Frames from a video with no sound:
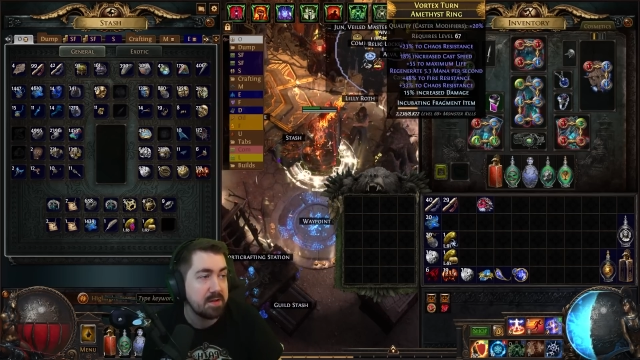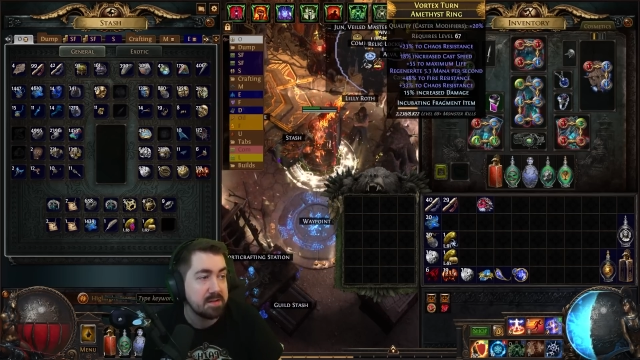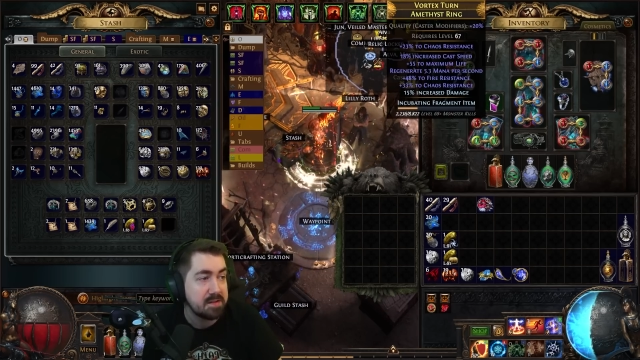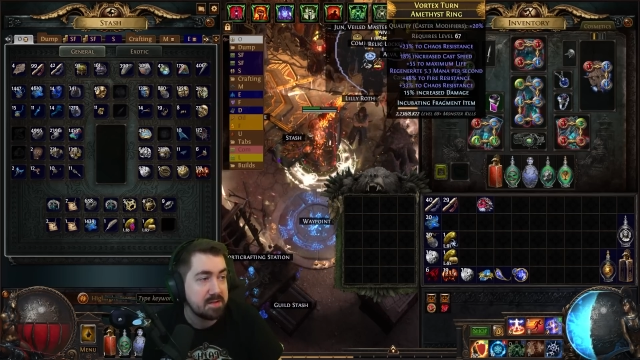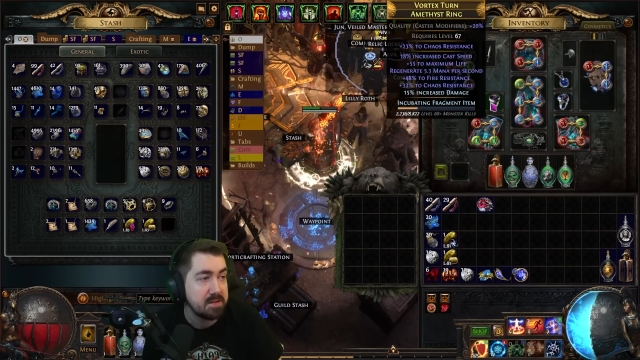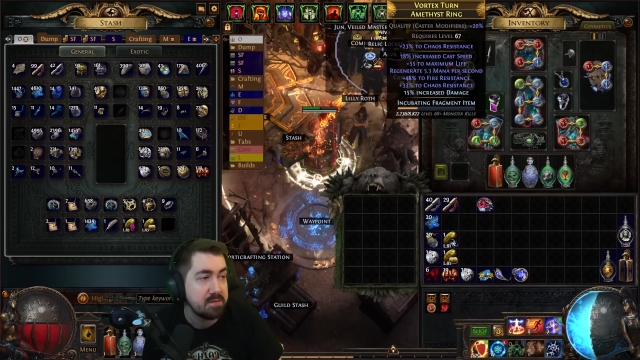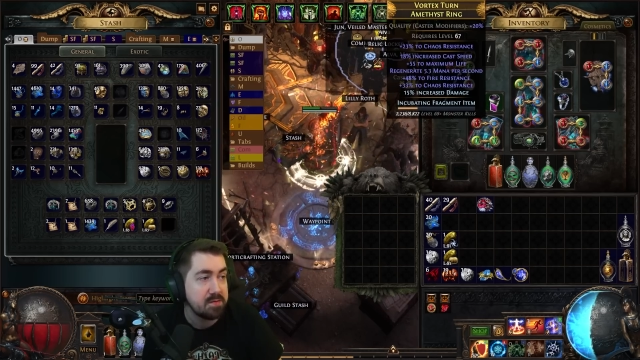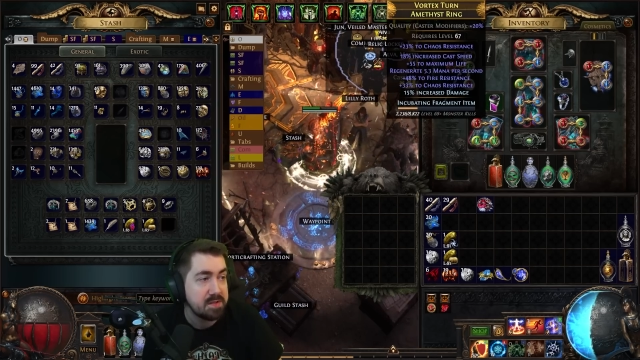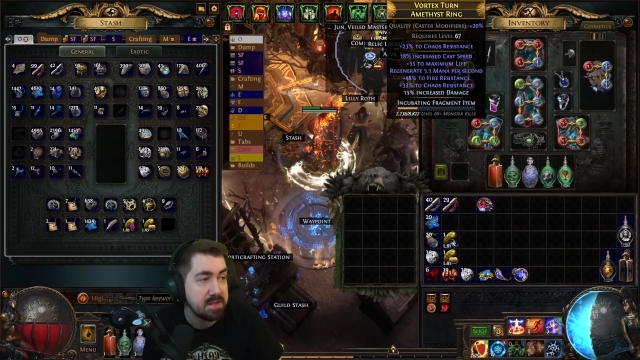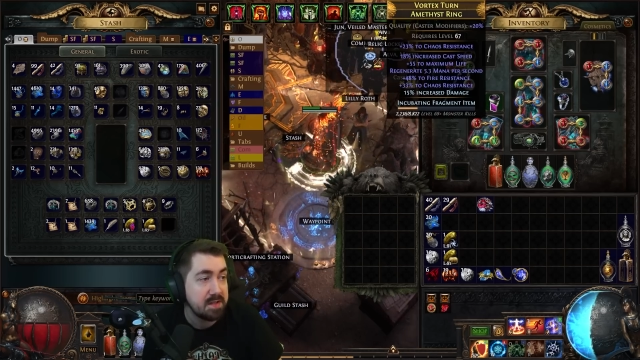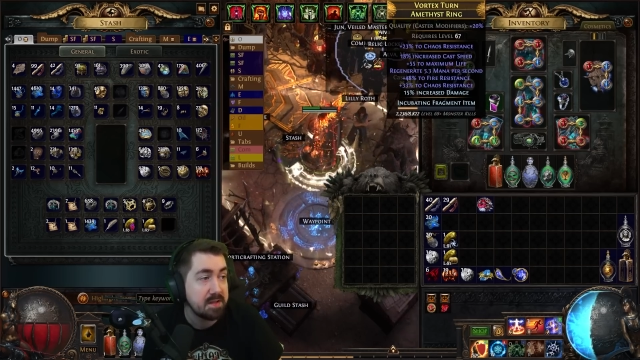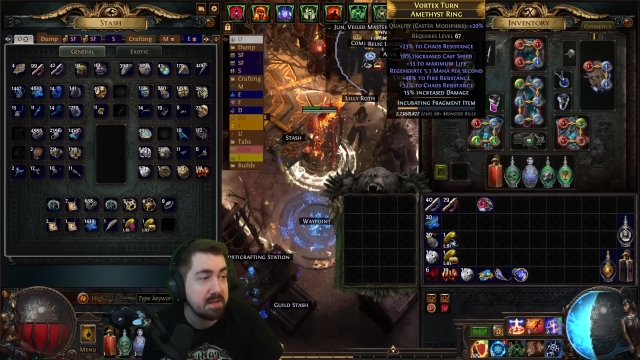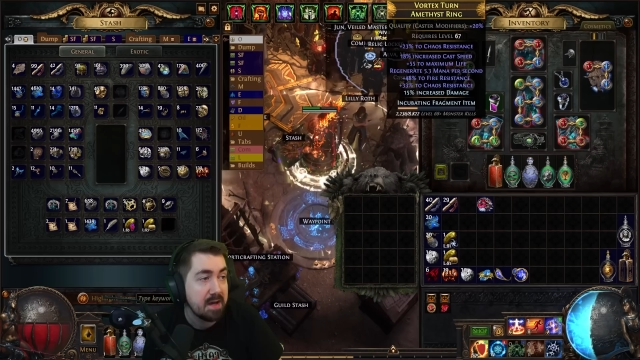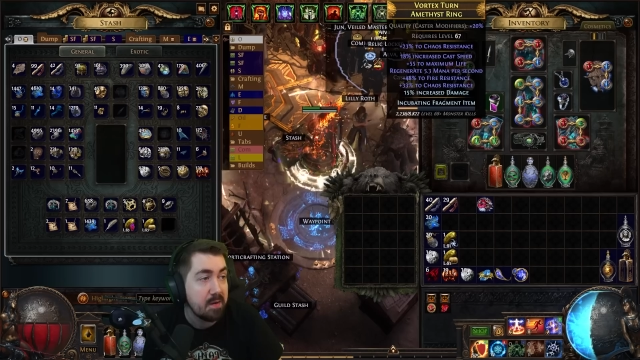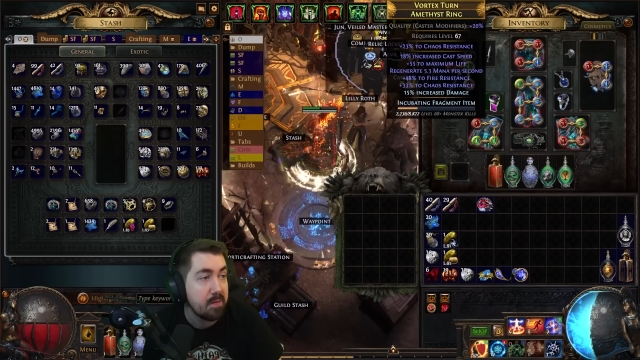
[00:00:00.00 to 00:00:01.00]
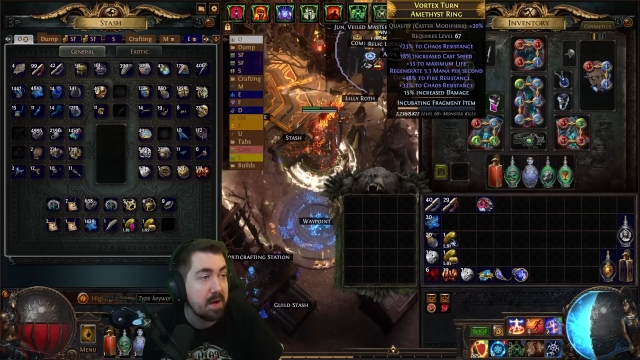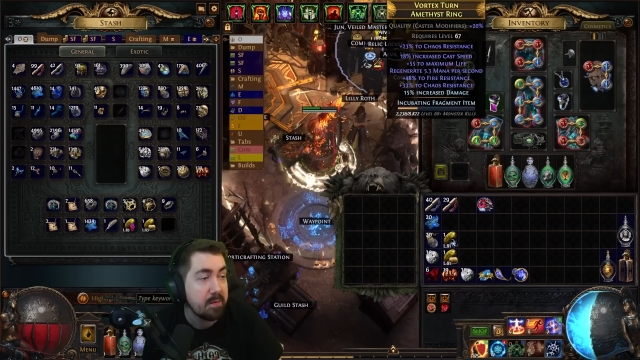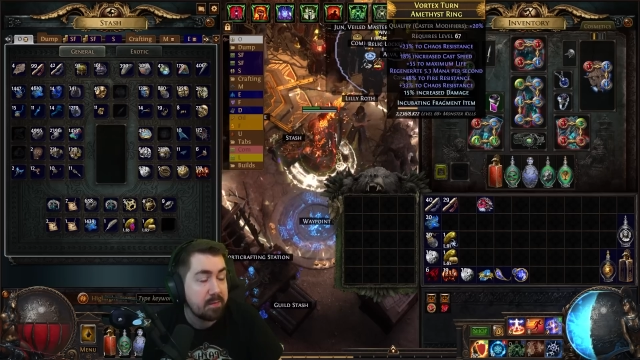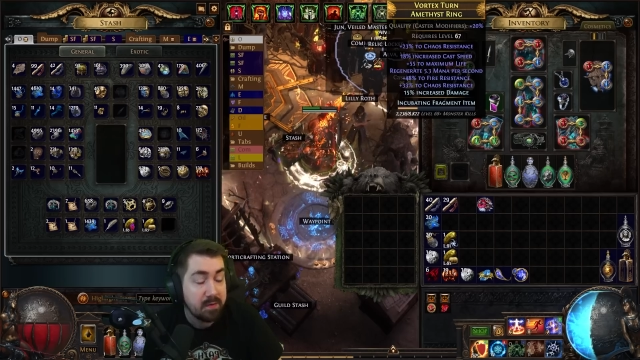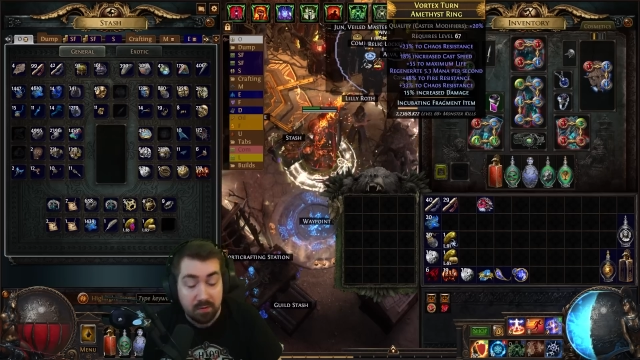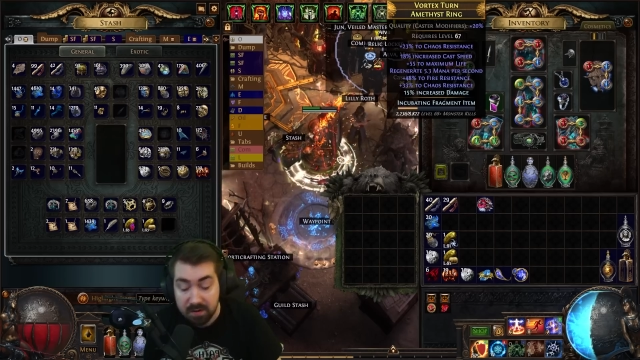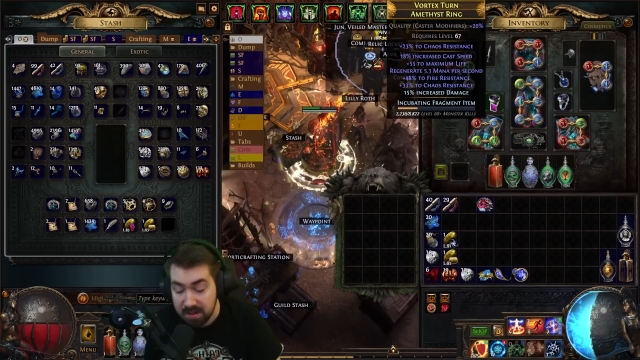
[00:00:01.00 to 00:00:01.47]
juicy. I'm
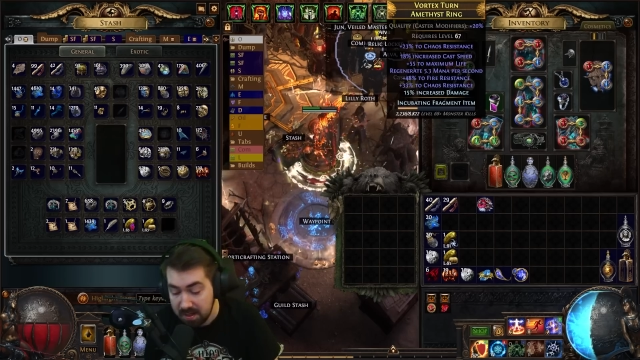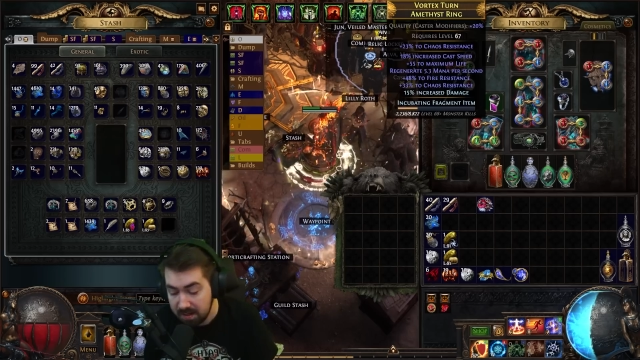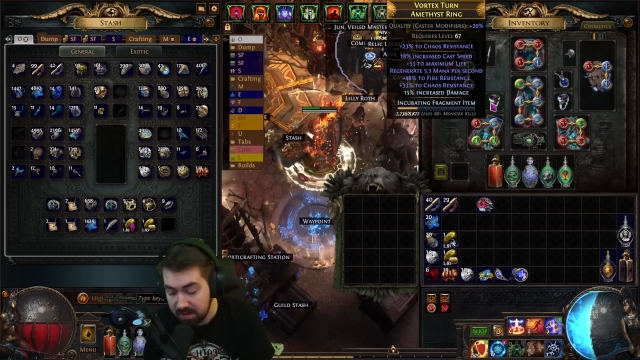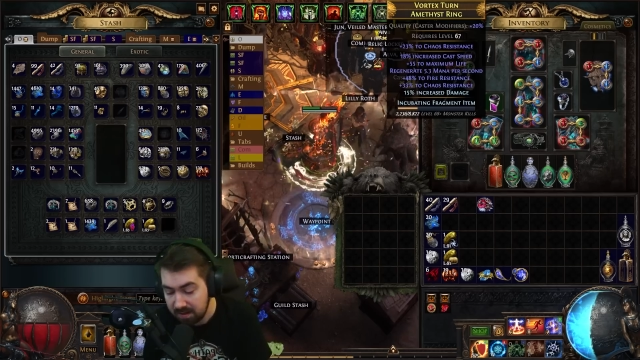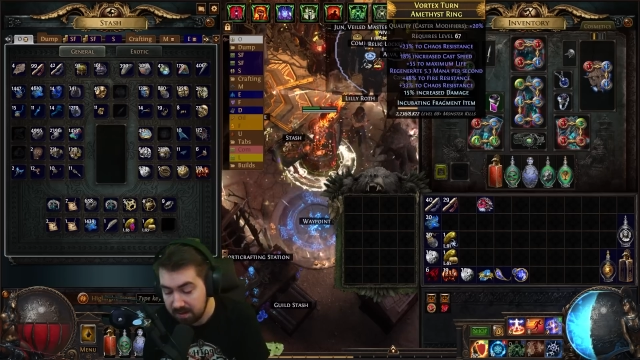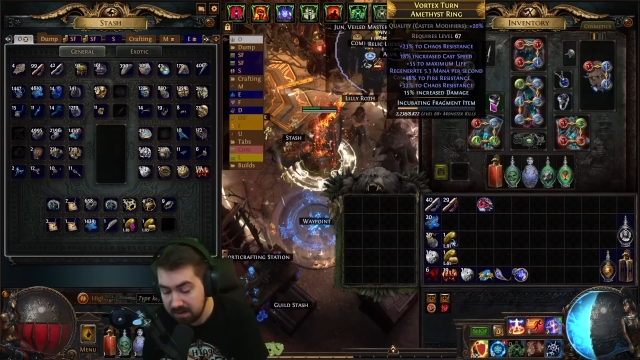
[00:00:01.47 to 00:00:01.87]
happy with that.